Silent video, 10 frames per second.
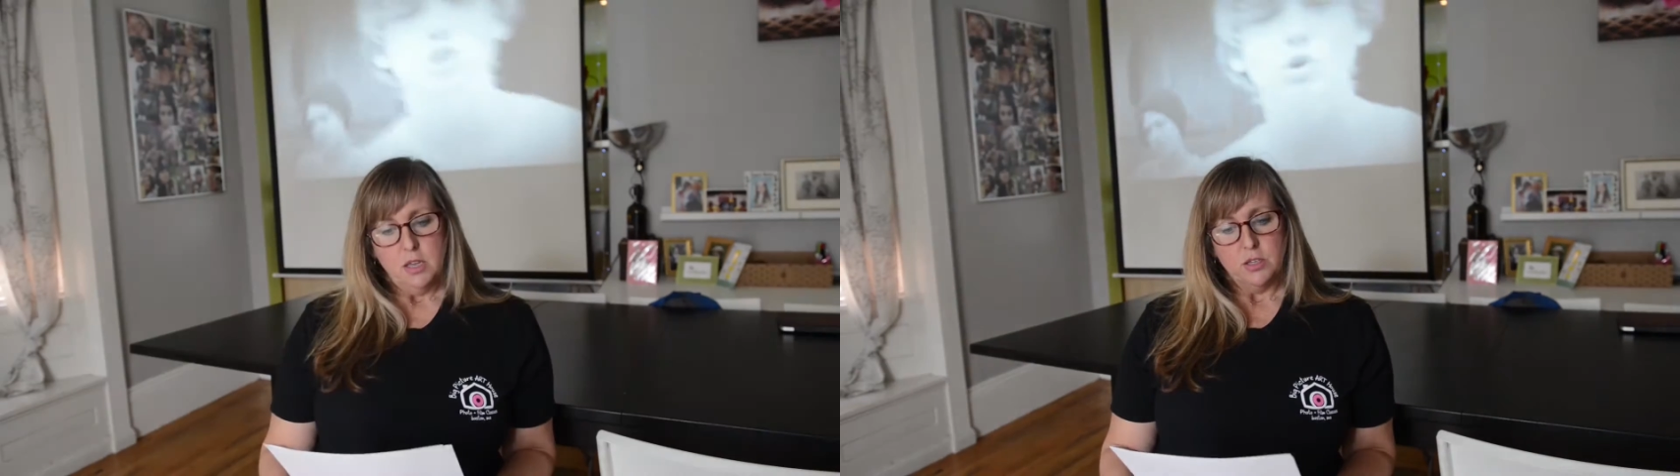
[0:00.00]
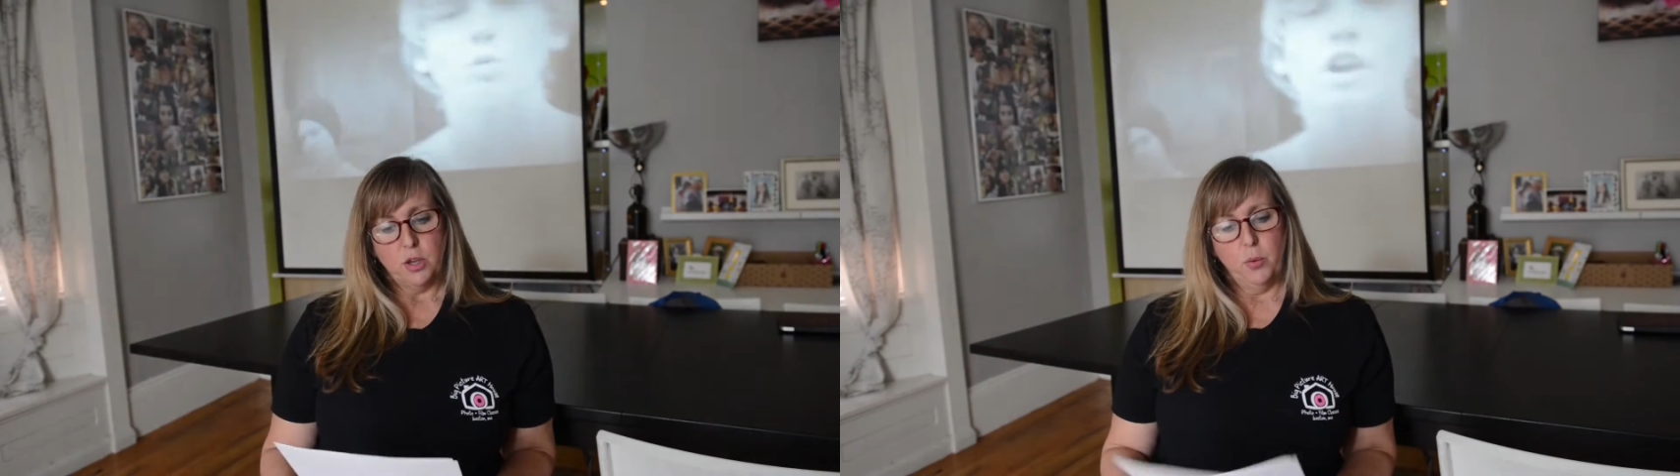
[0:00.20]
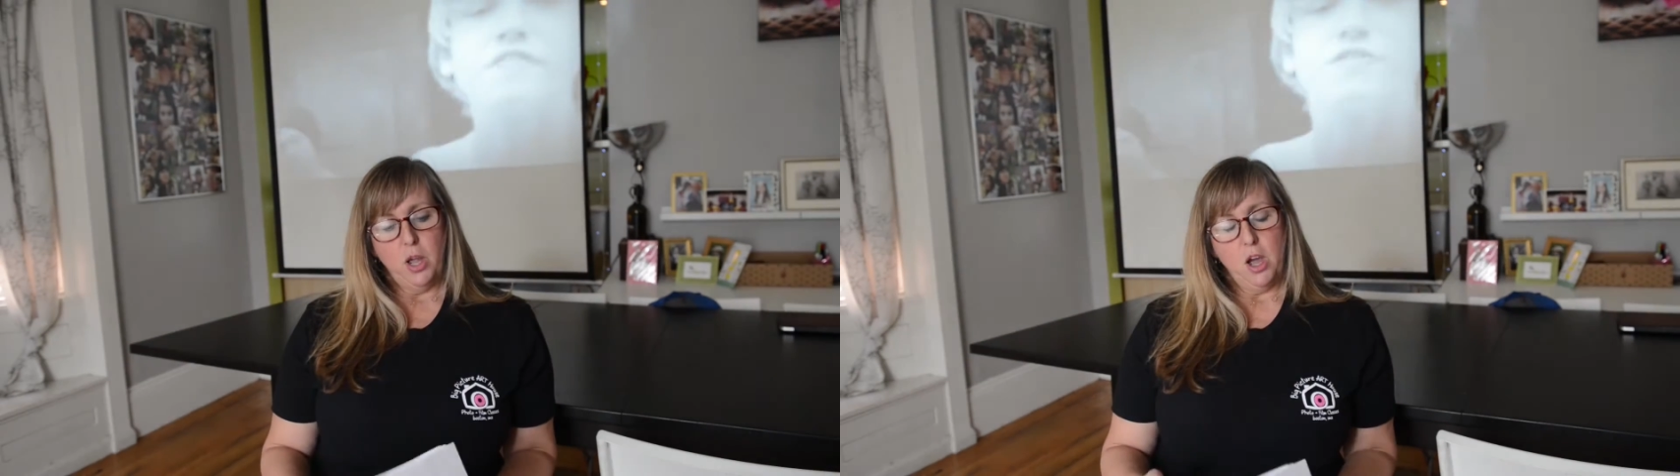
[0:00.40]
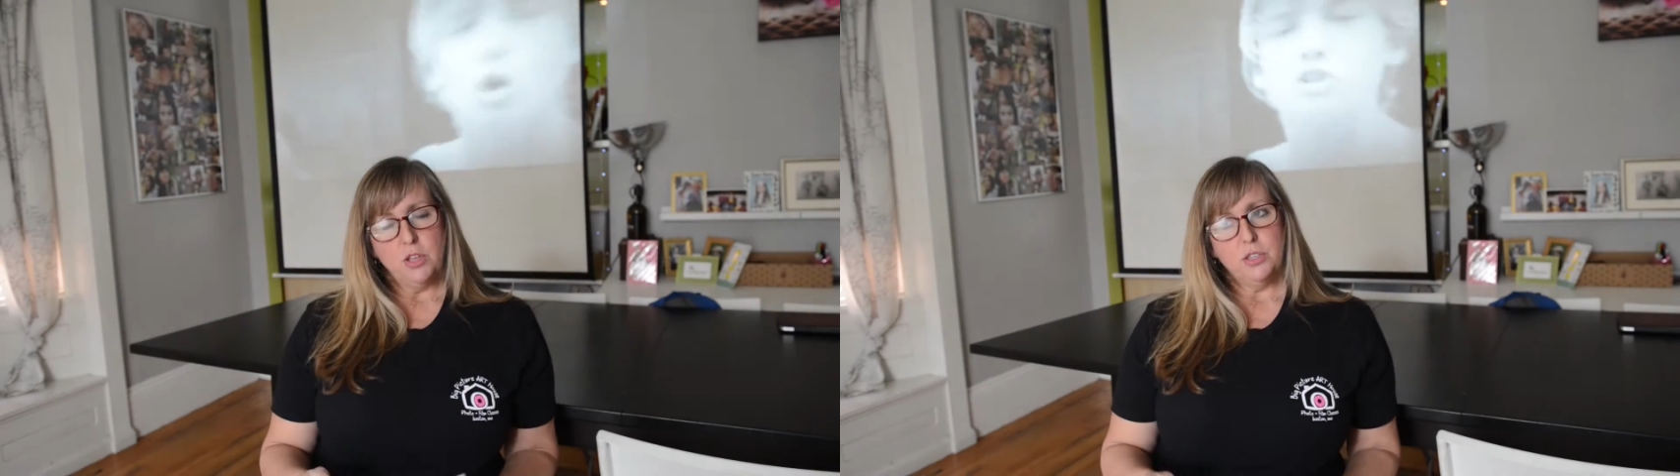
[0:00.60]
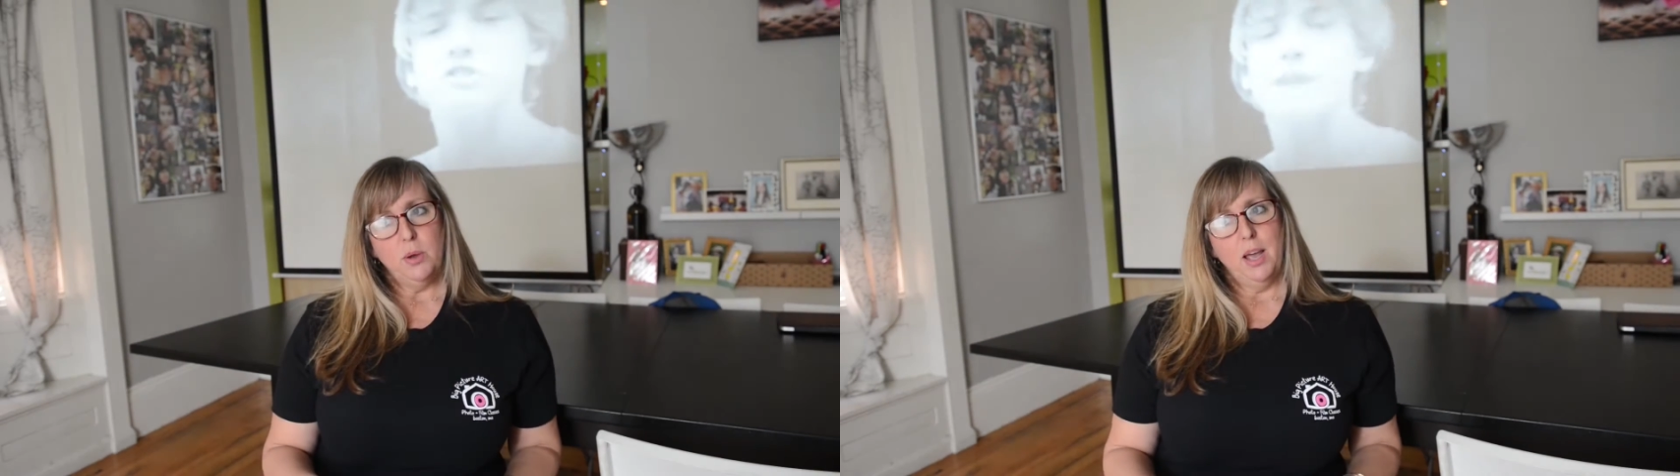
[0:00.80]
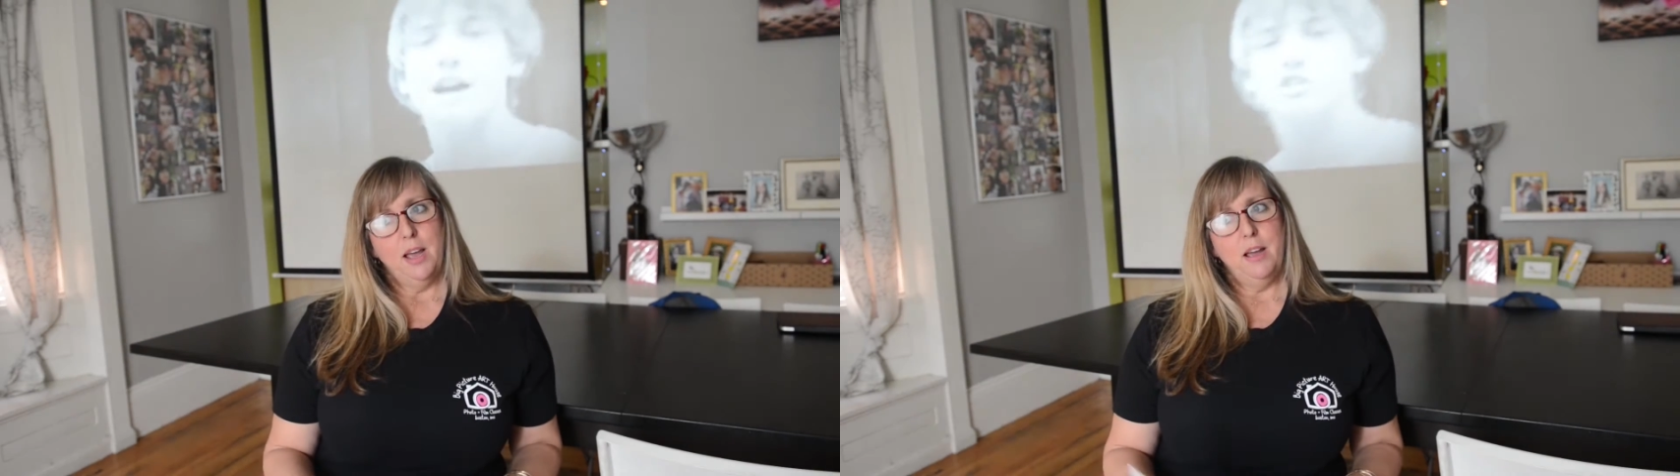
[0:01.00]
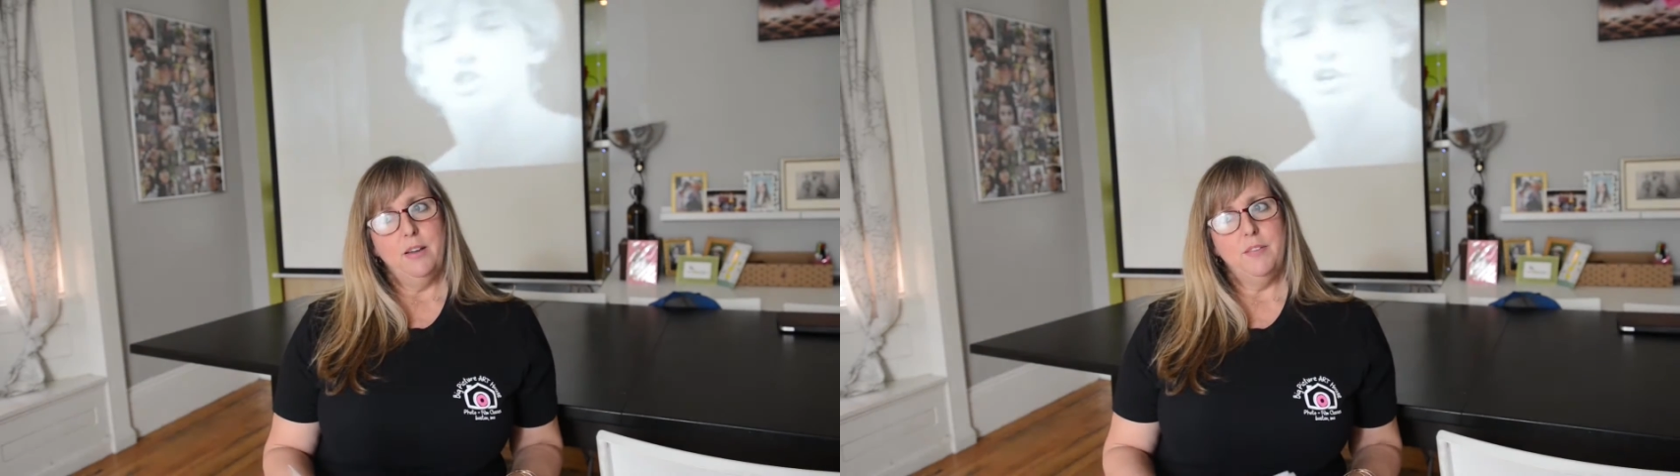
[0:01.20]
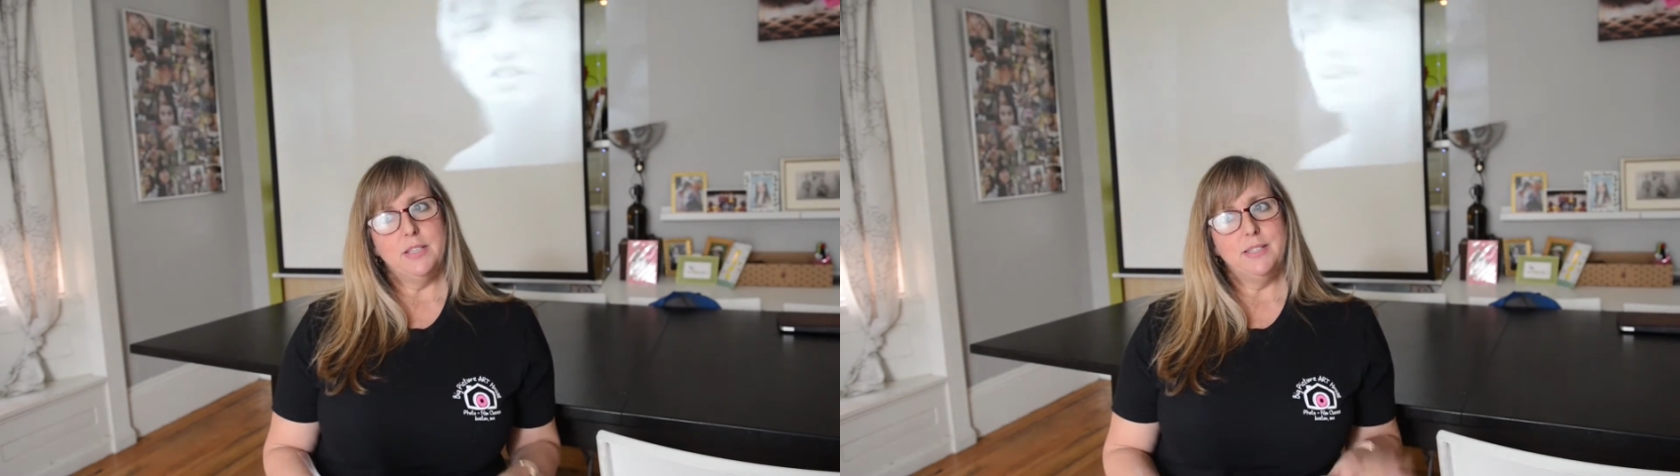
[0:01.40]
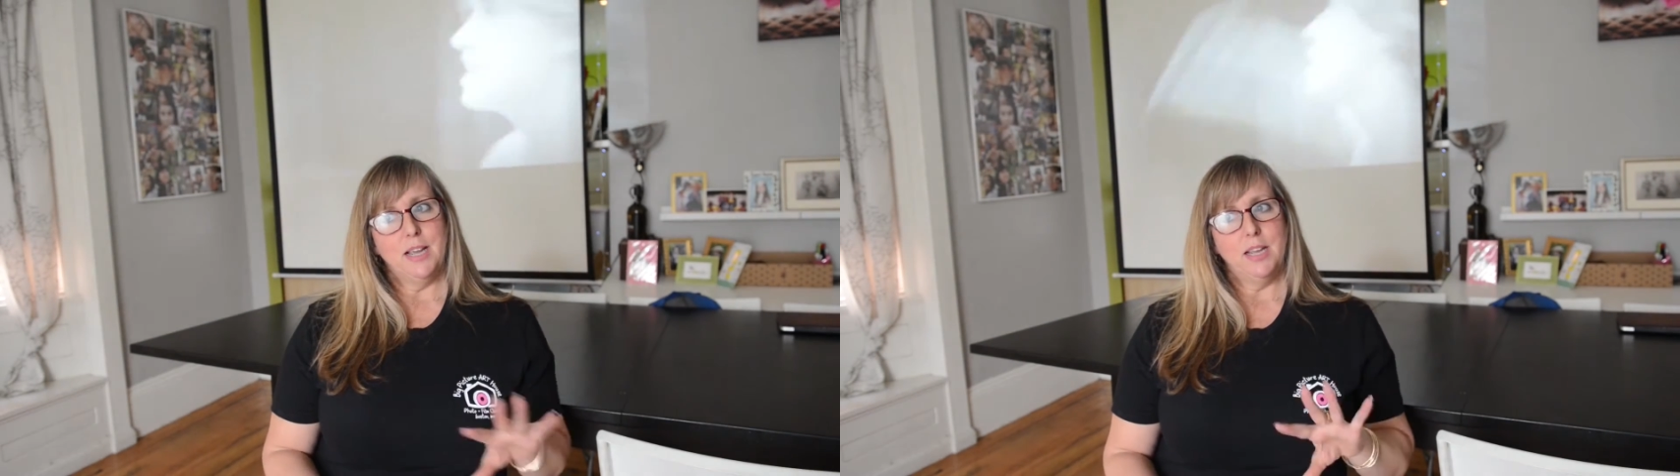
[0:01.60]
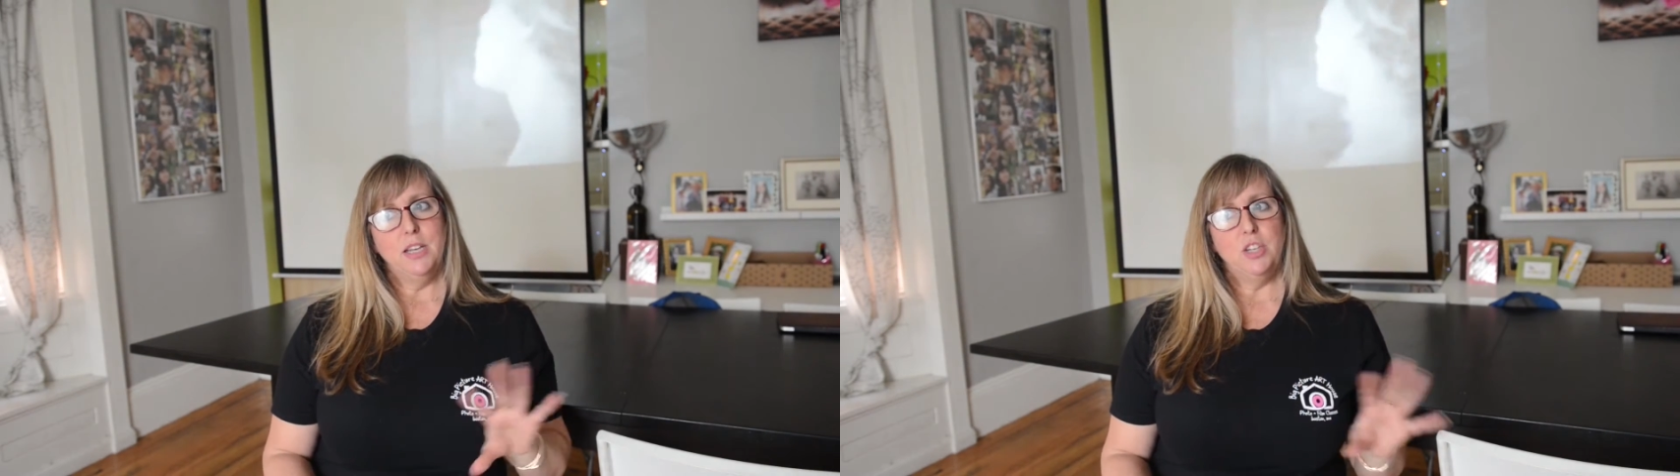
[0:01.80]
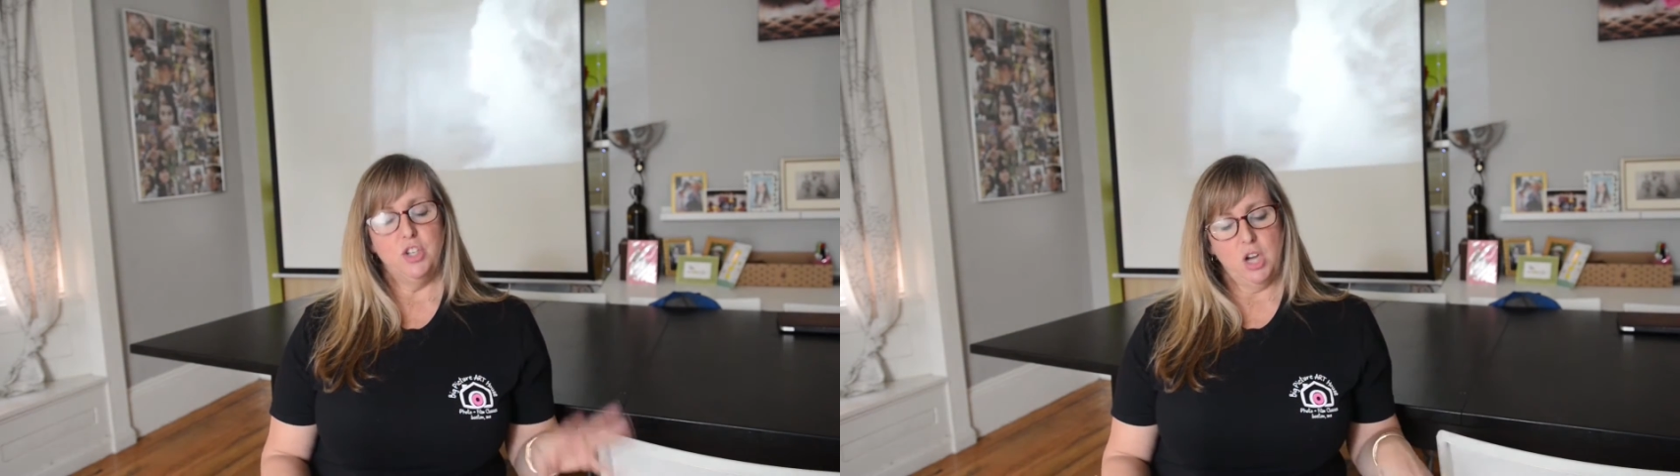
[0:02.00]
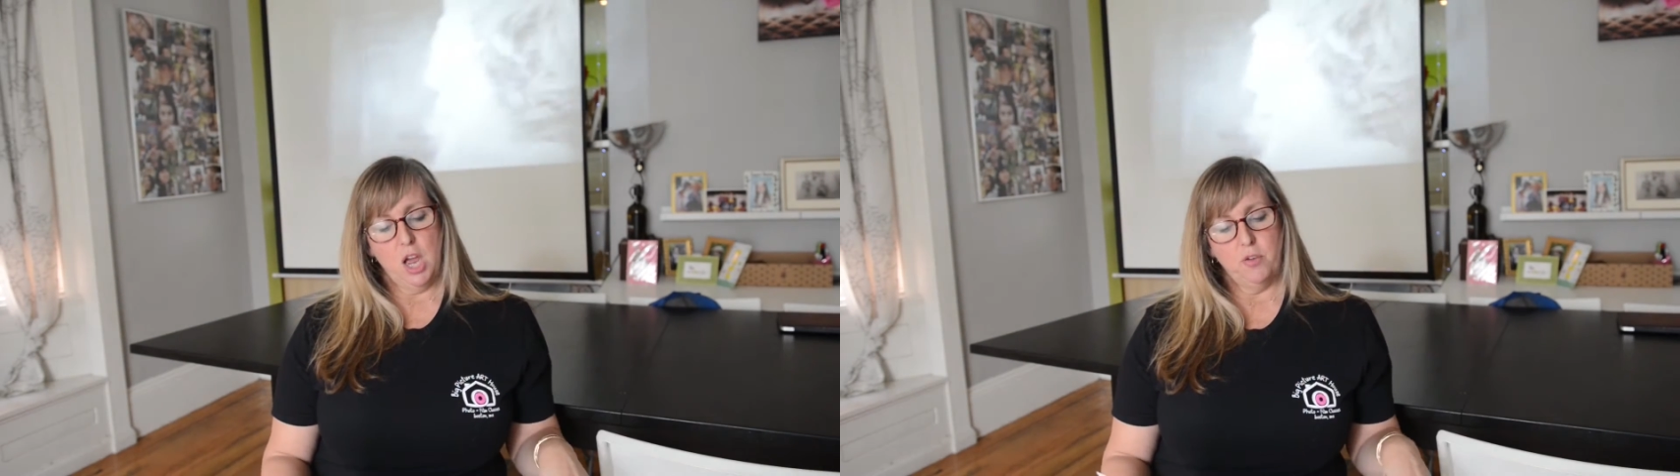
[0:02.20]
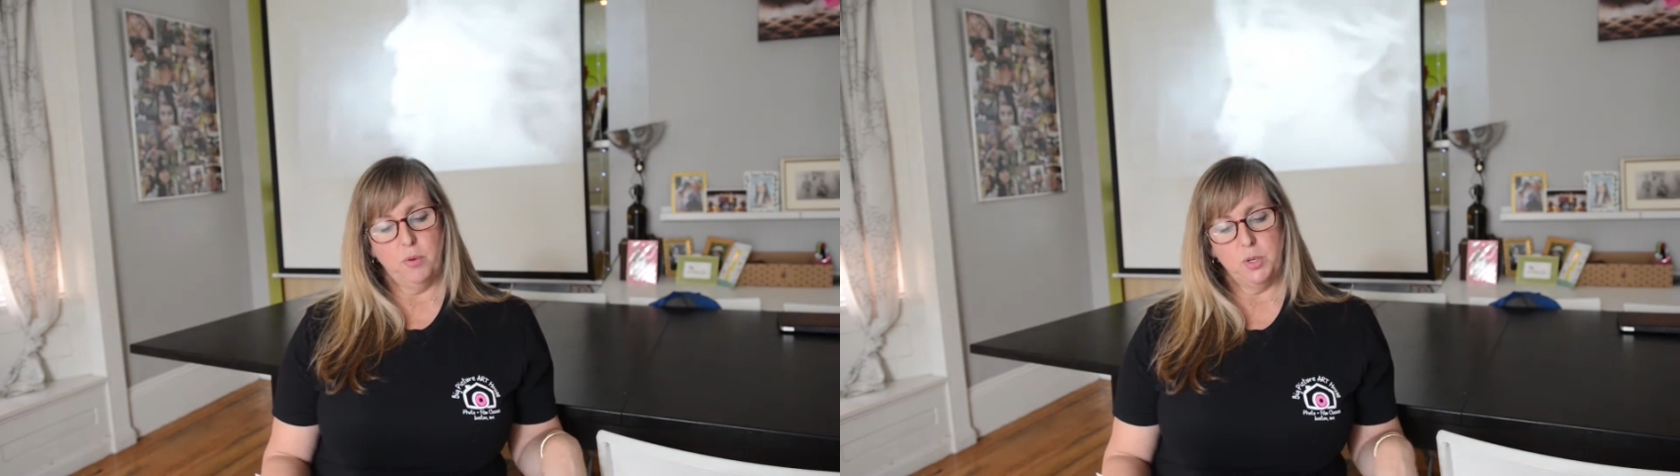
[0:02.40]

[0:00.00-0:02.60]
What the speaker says: So we also have a second genre